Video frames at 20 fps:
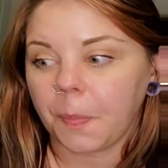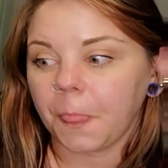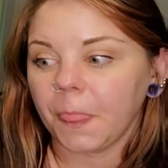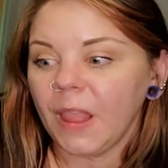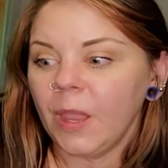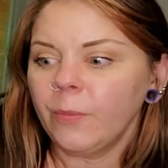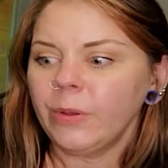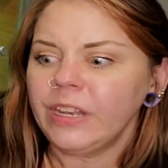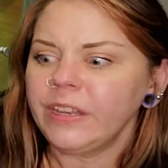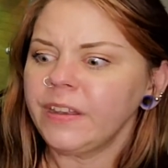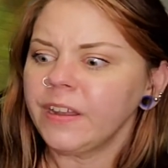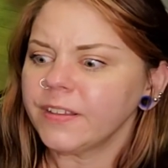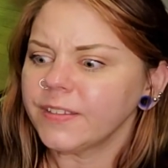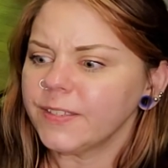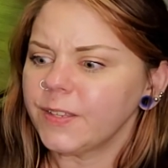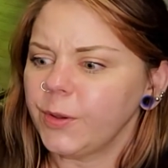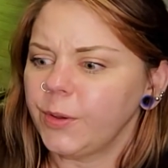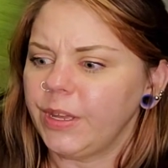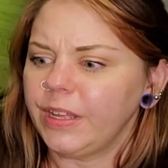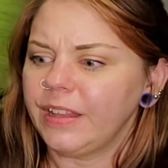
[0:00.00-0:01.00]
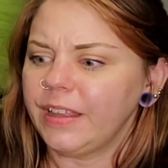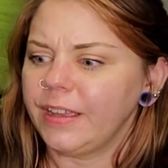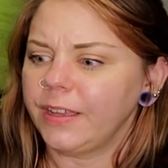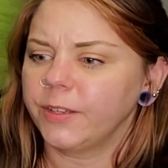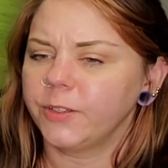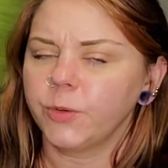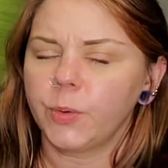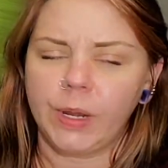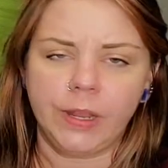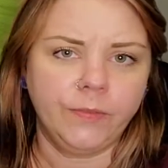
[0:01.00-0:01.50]
And we did not soak it like
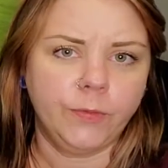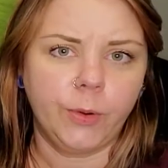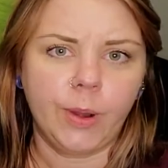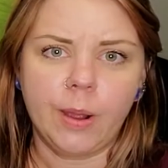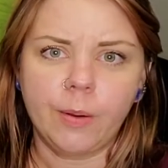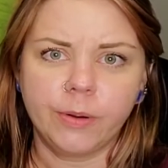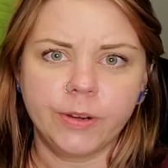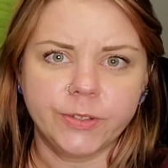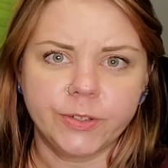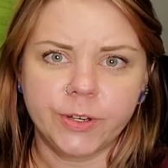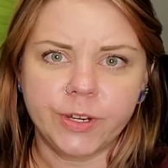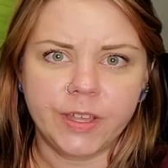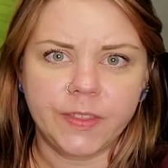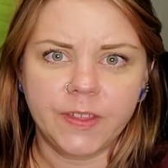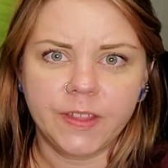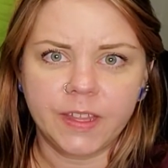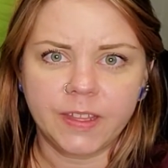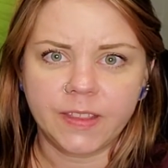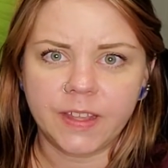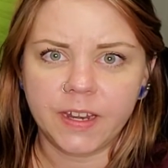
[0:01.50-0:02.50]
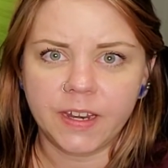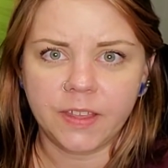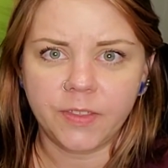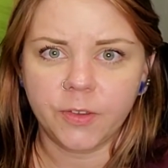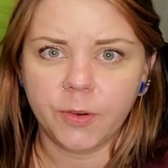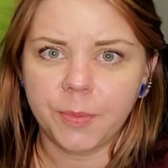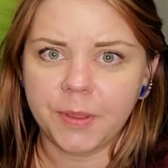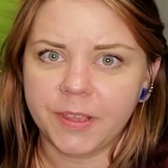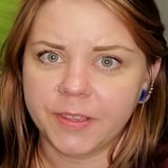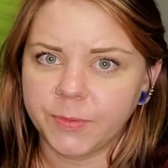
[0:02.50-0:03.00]
24 hours or anything like that
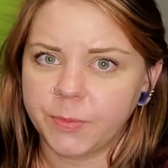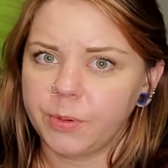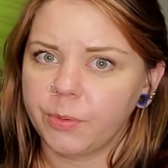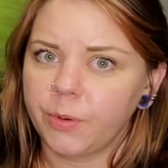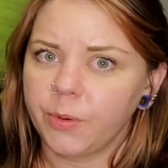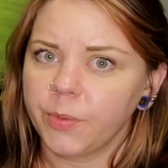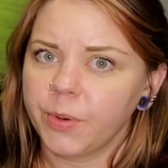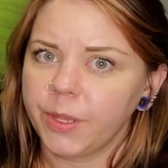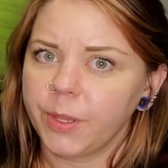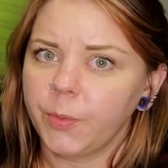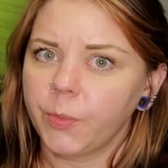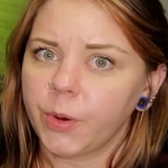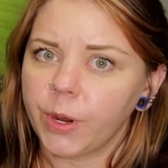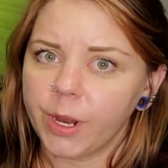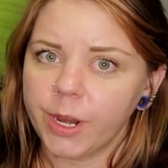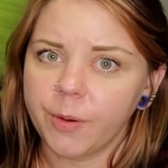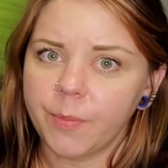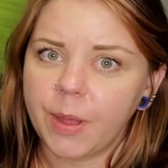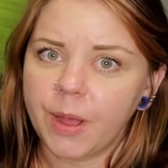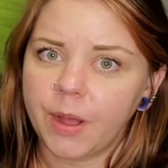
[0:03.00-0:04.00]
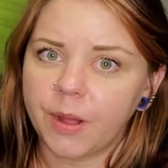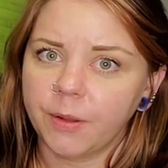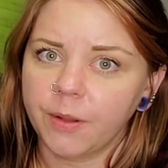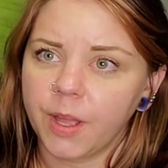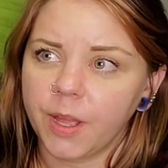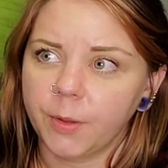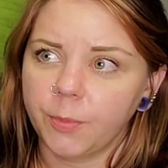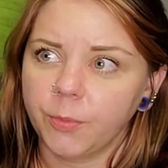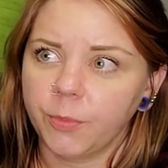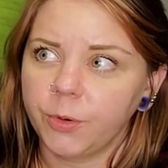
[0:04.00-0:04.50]
either because we were really worried about
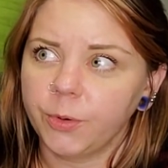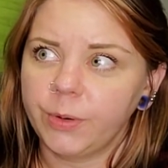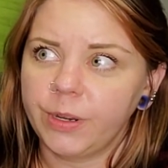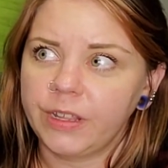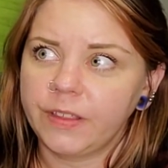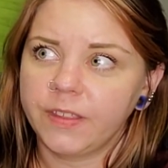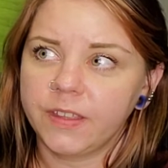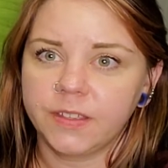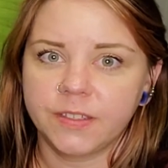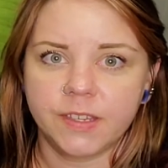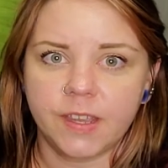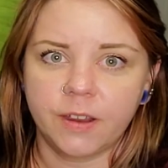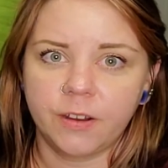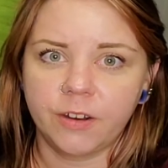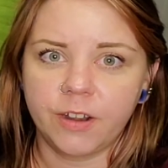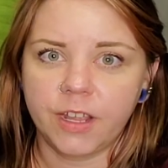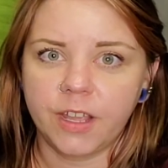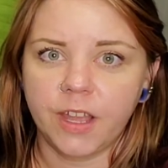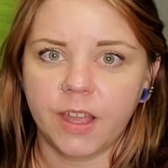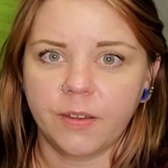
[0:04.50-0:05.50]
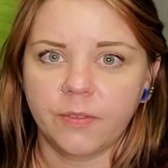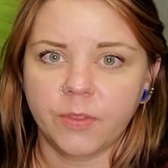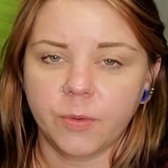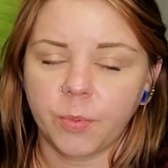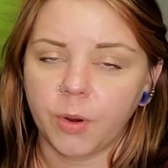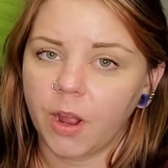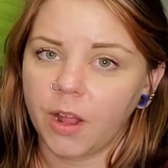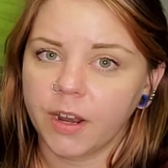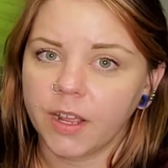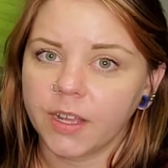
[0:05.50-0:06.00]
ruining the integrity of the
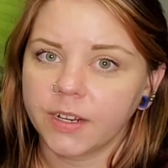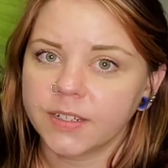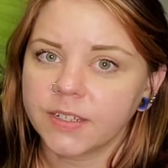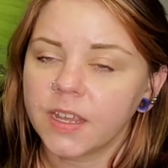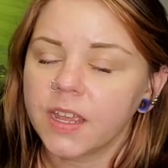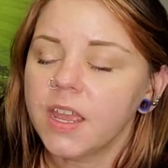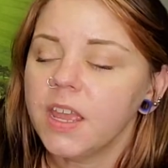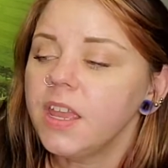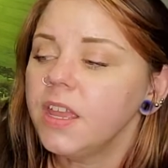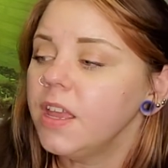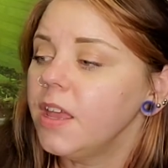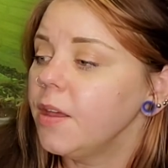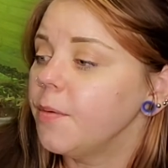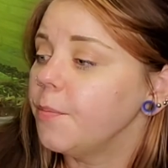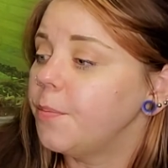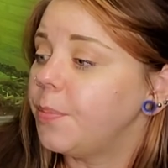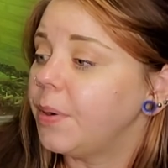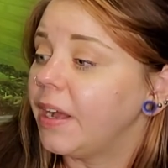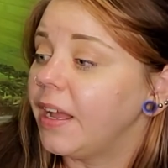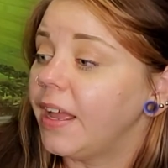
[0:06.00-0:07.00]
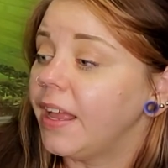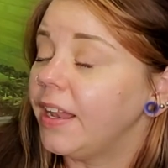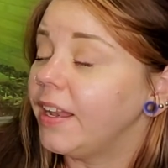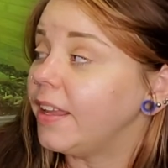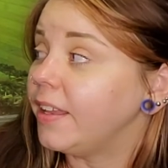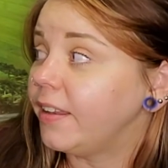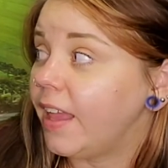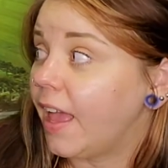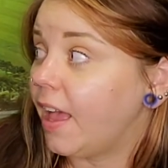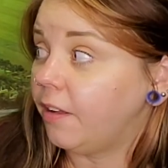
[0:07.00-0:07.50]
product. But
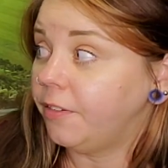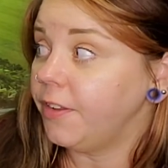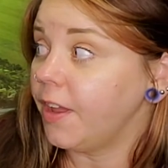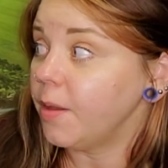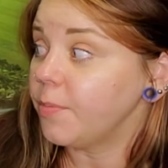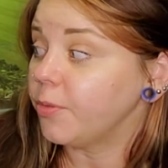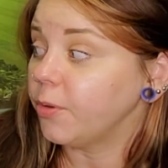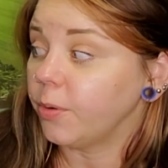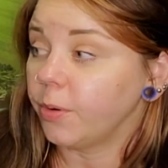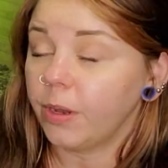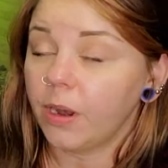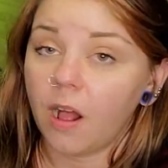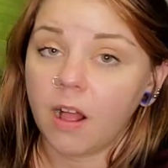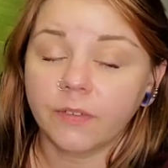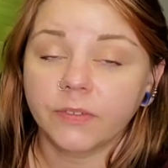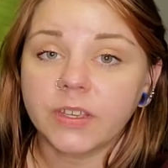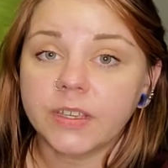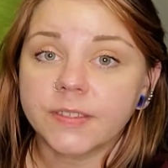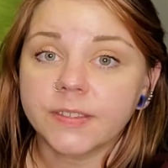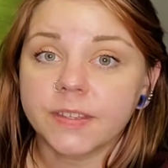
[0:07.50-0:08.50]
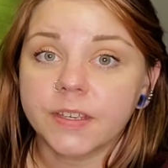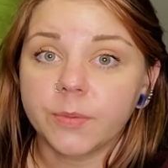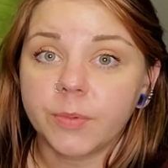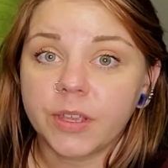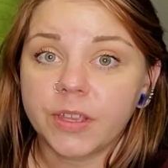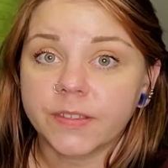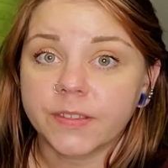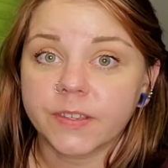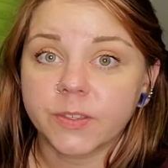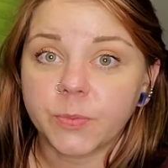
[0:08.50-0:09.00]
it held up through it, obviously,
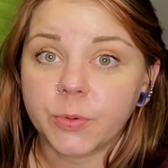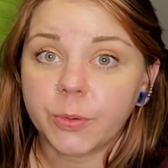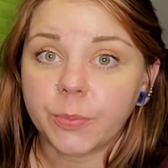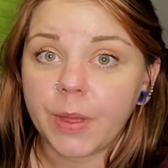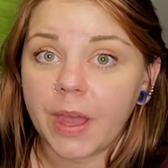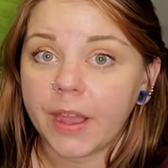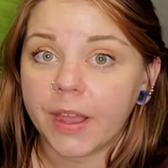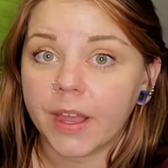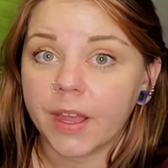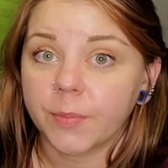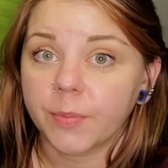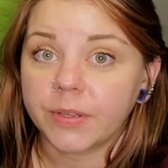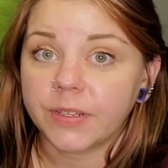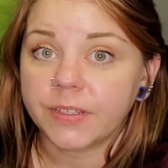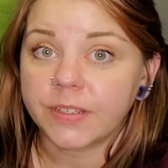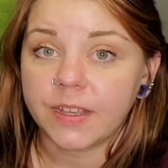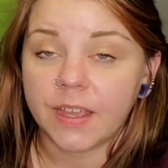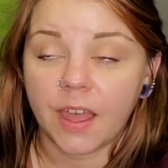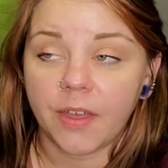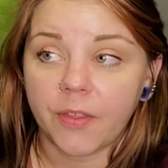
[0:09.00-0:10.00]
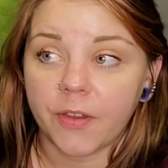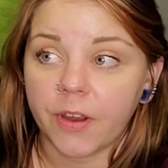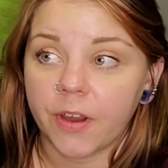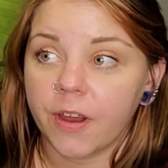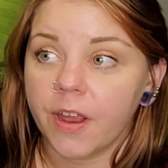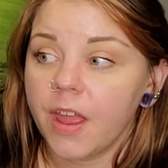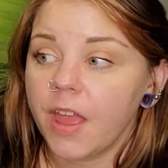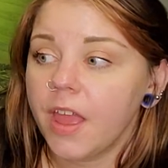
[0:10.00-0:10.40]
because it's put back up and together.